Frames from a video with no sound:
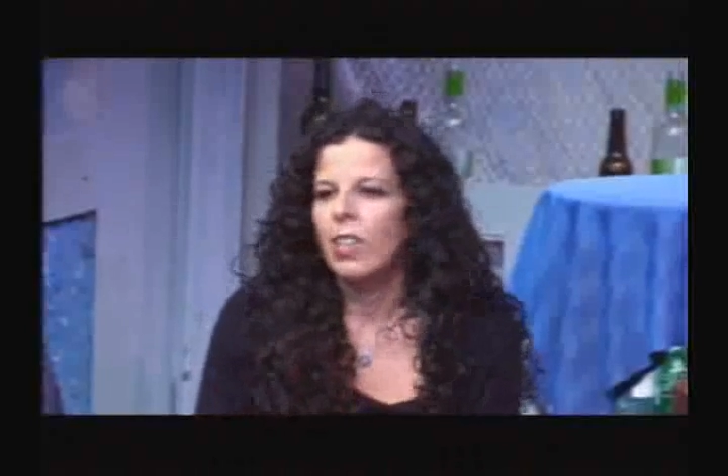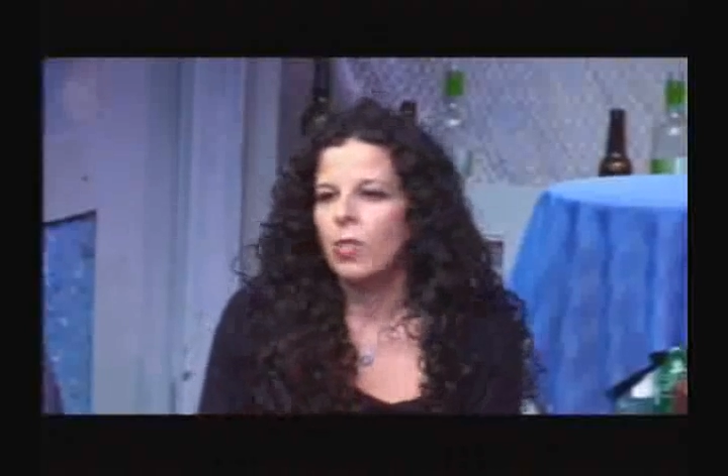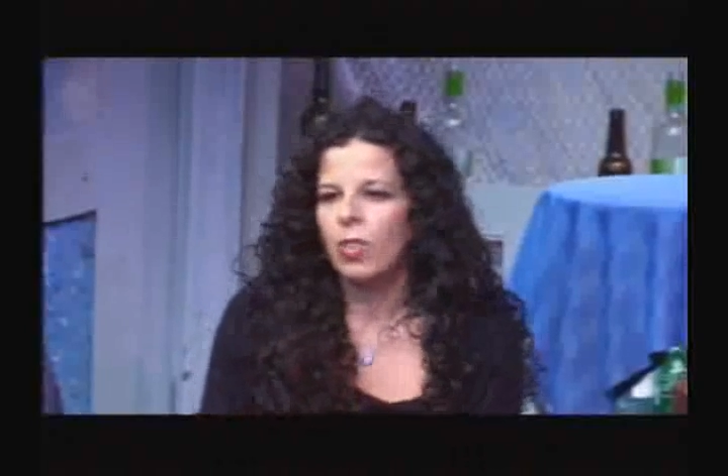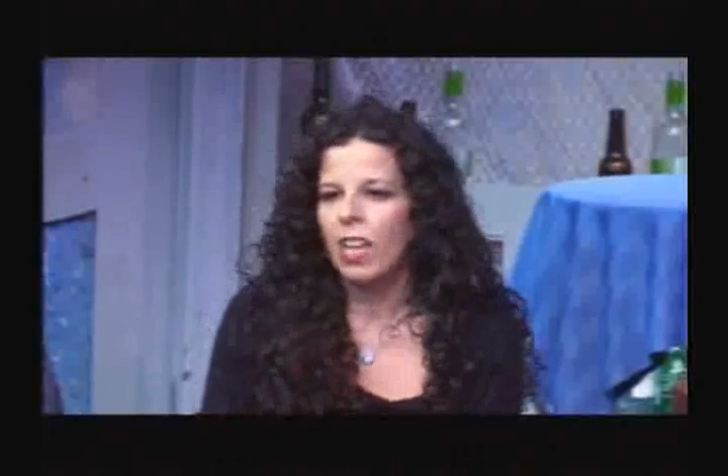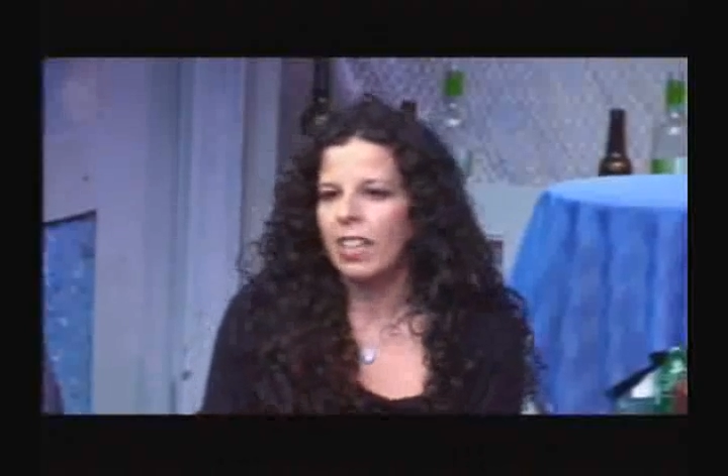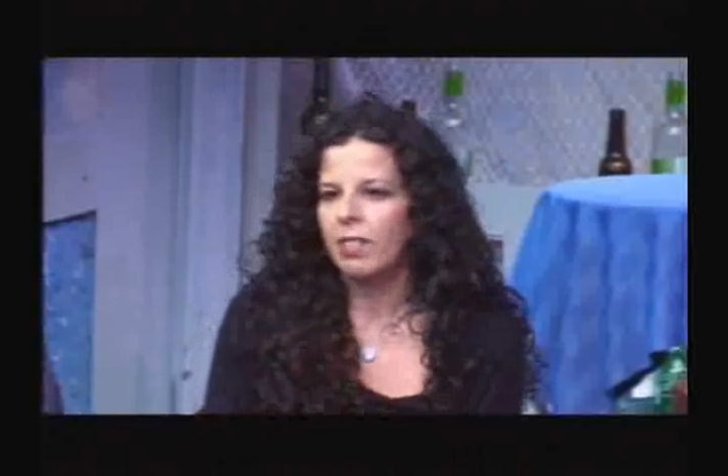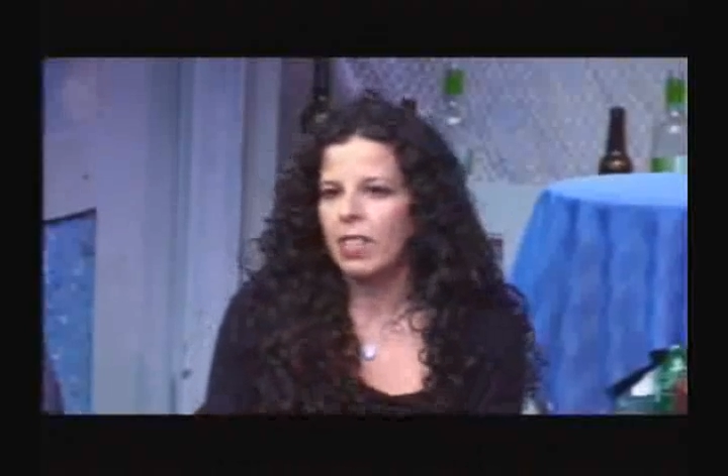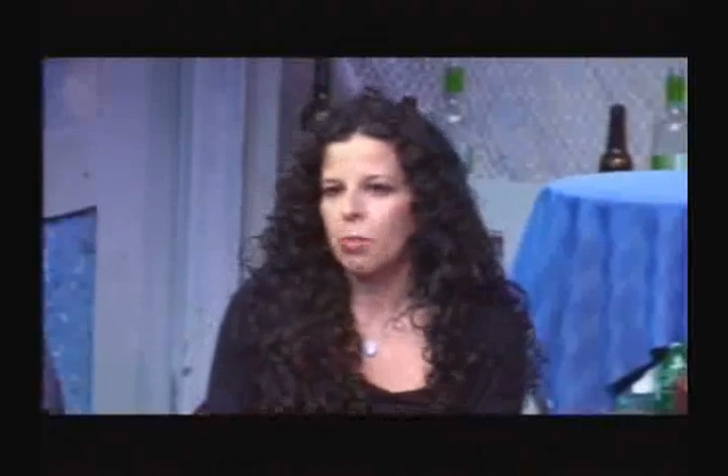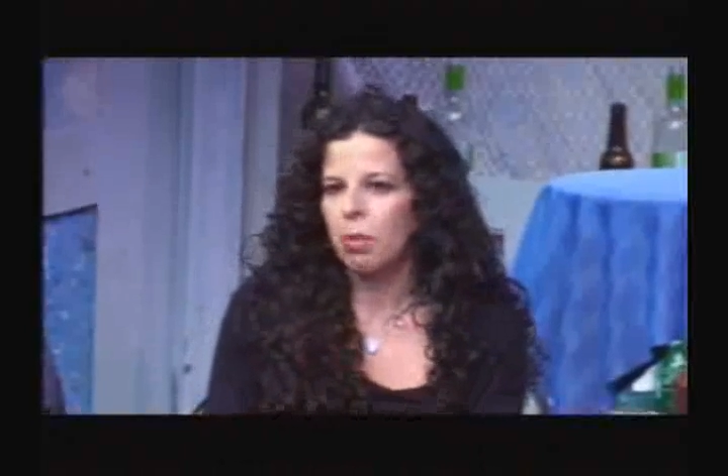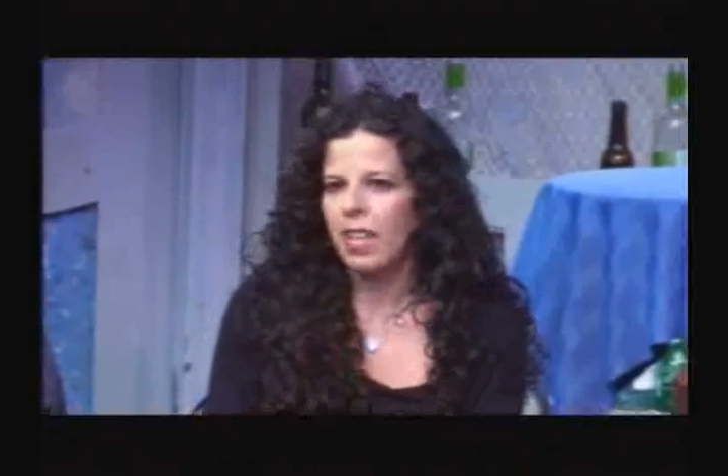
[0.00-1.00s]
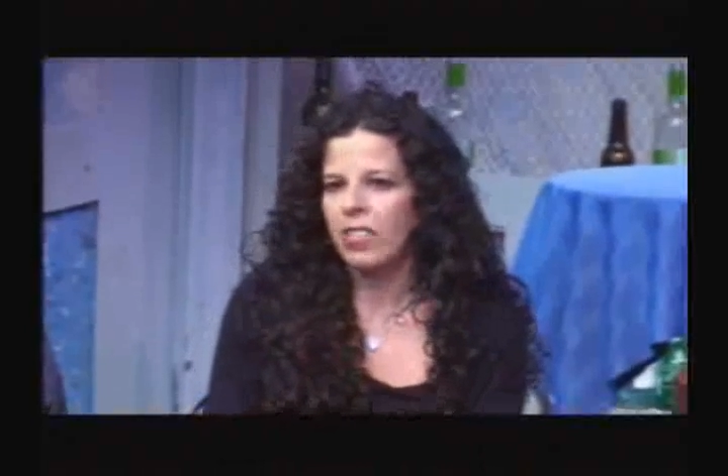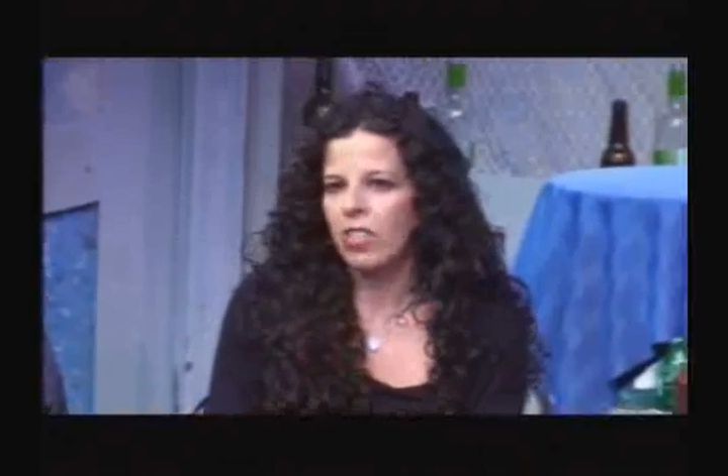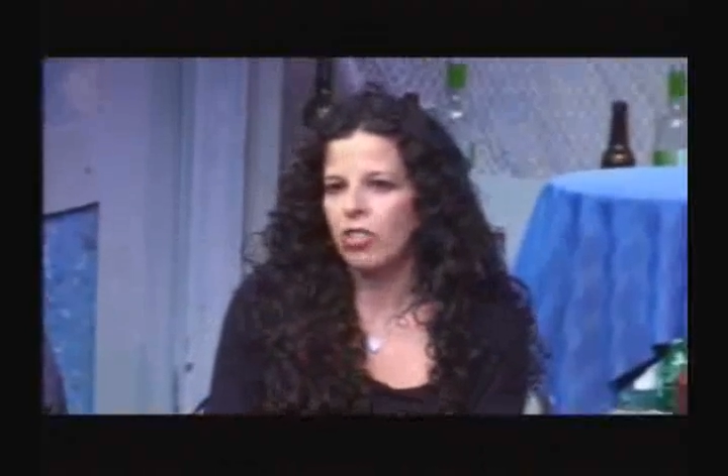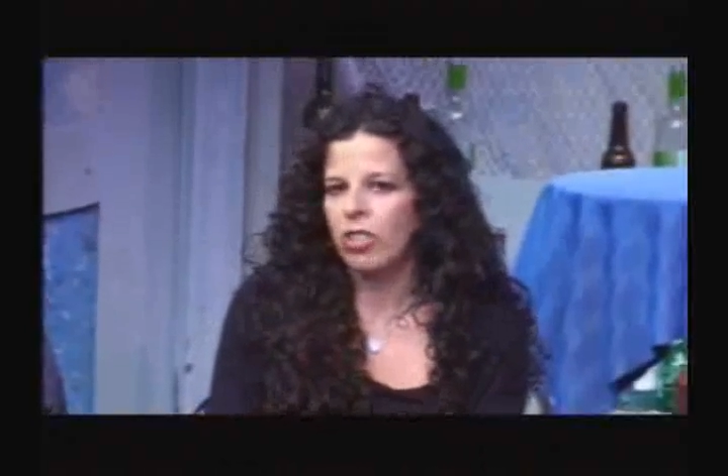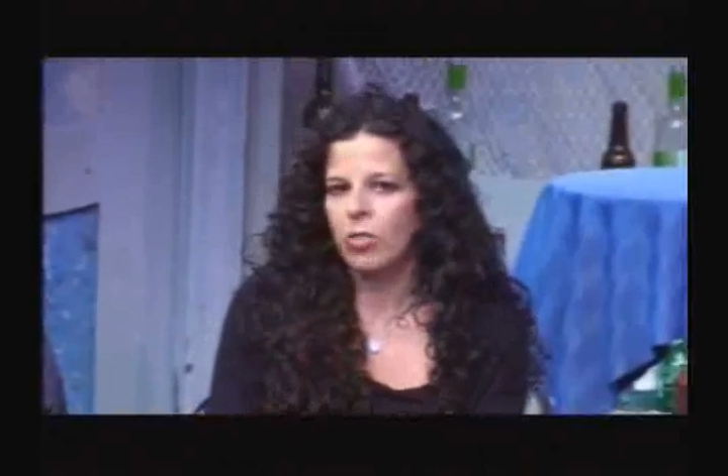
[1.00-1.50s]
so a lot of these plays
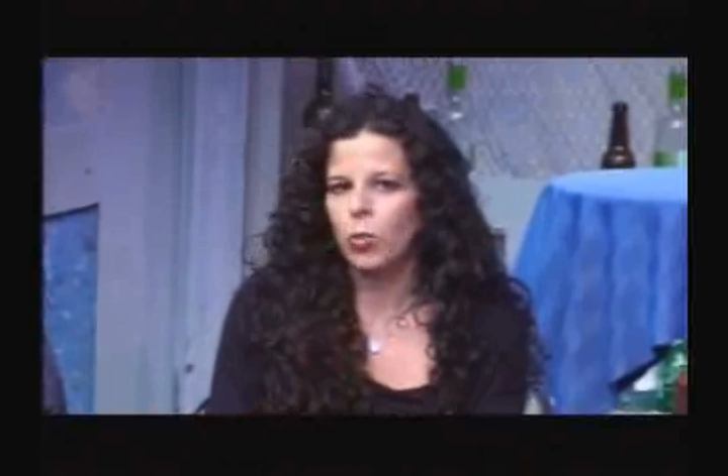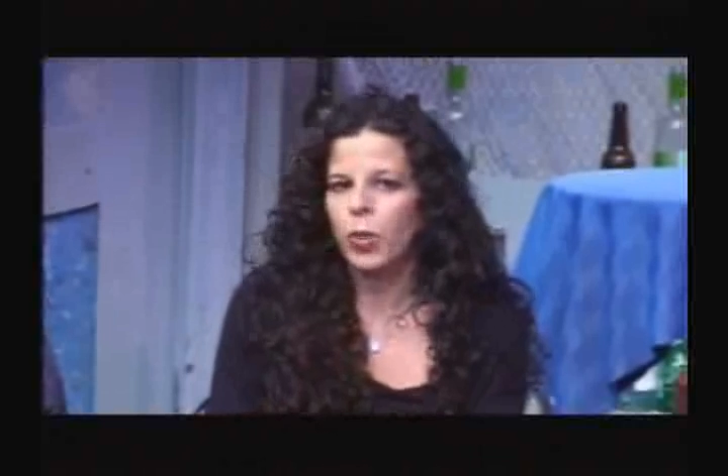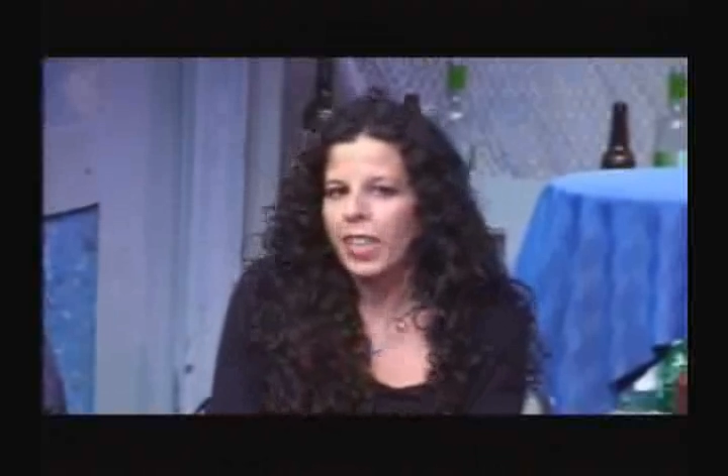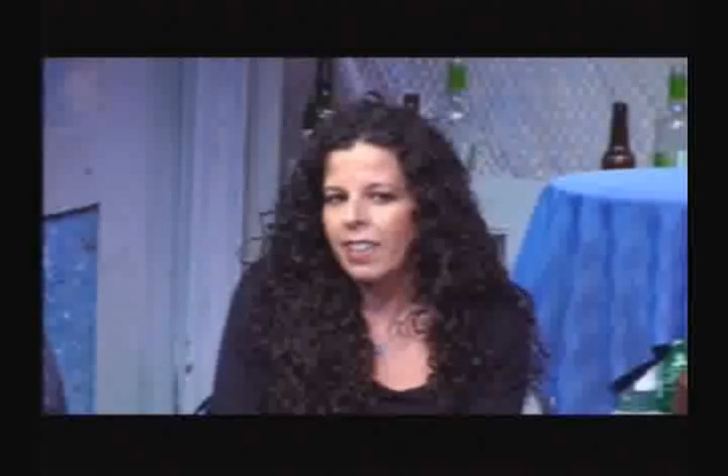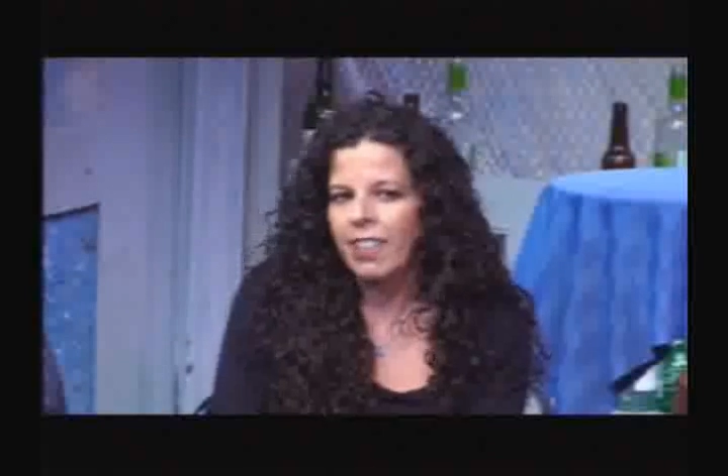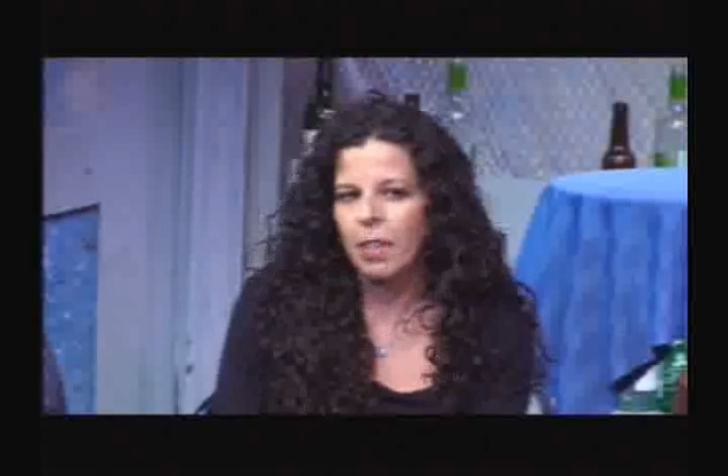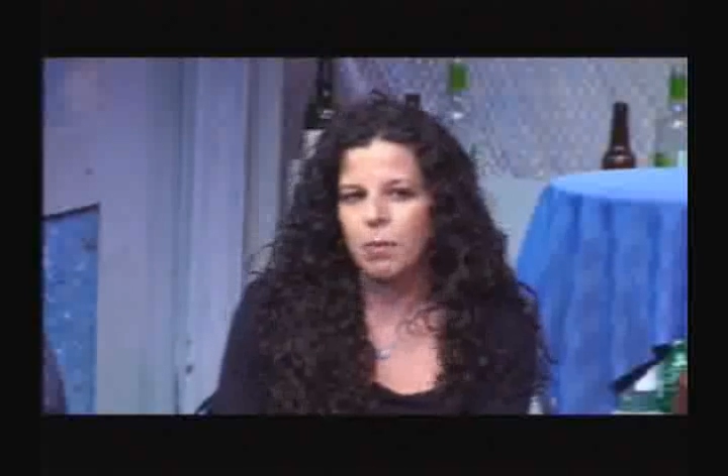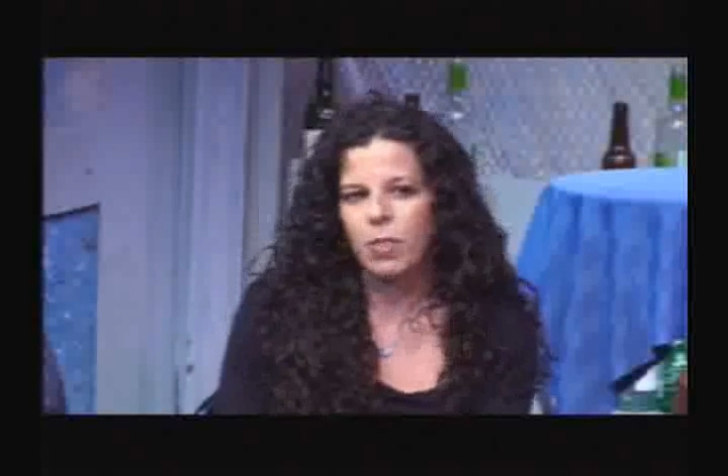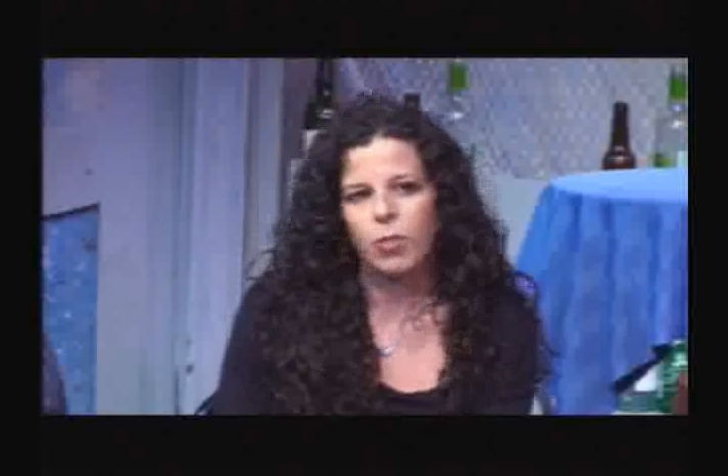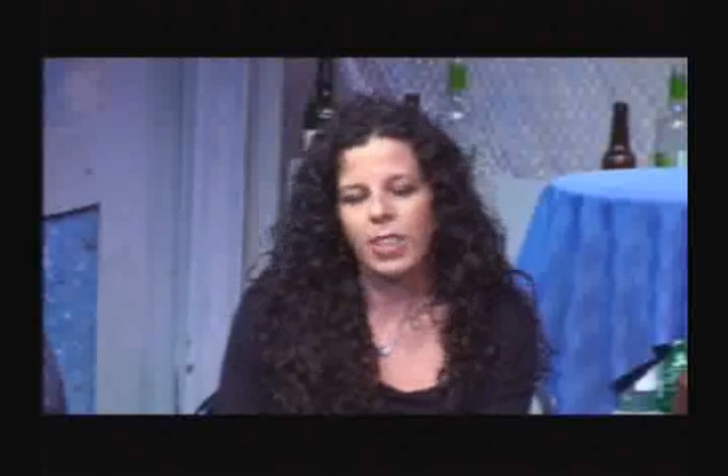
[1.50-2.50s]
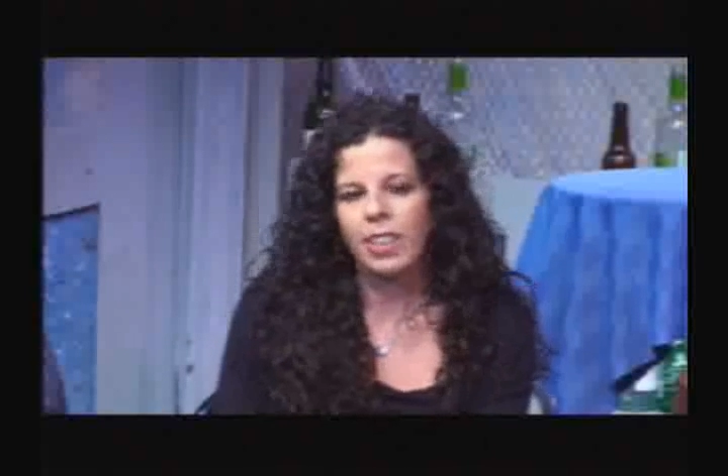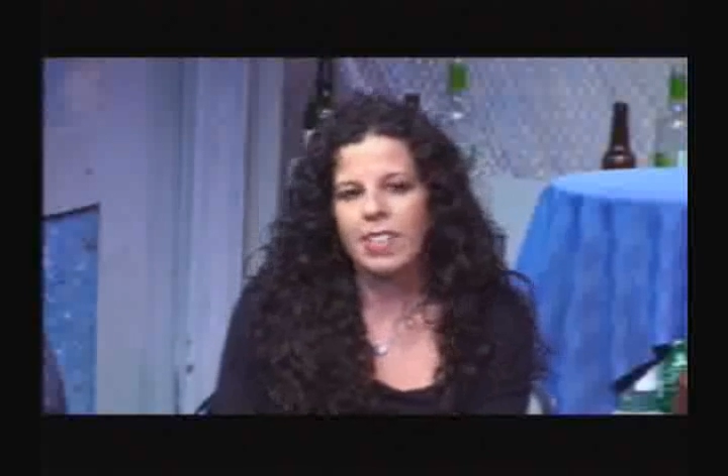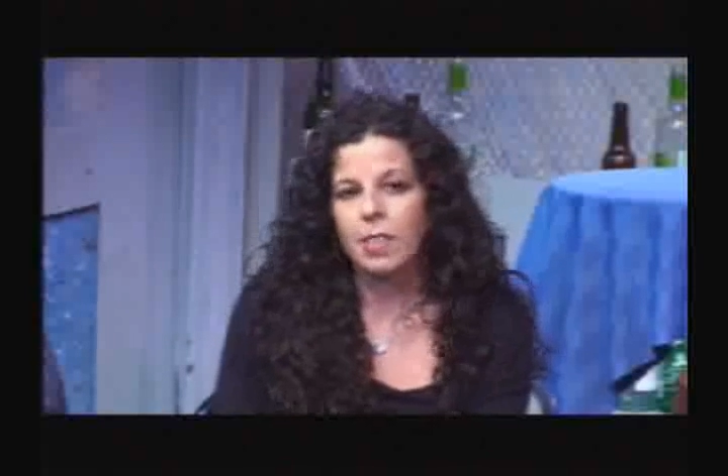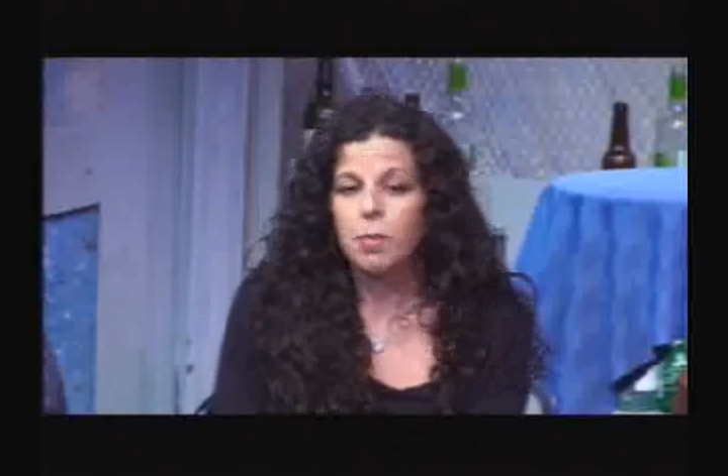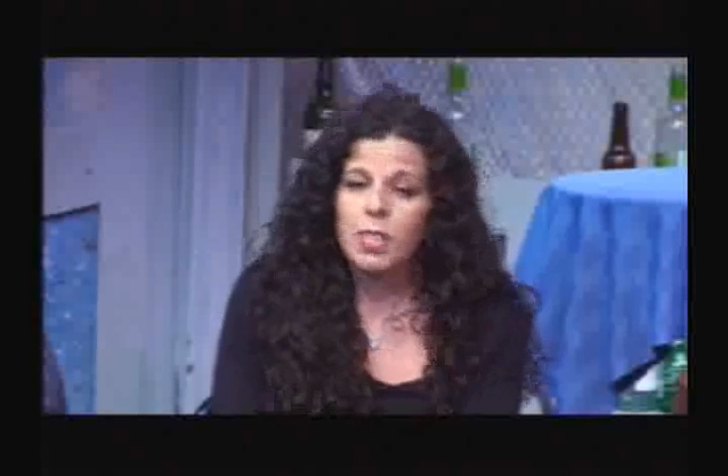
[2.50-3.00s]
are just weak attempts at realism.